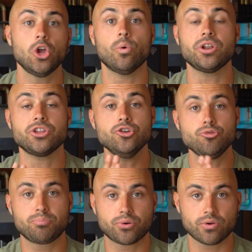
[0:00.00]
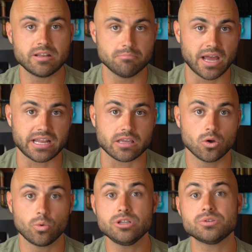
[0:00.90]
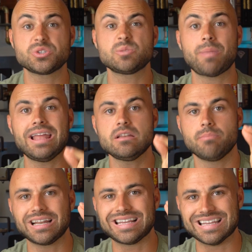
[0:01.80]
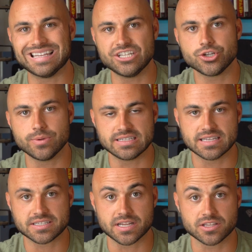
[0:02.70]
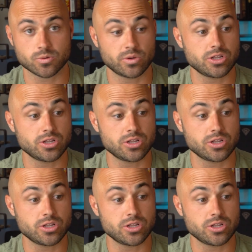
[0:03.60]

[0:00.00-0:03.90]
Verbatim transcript: When you print money, when you spend money into existence,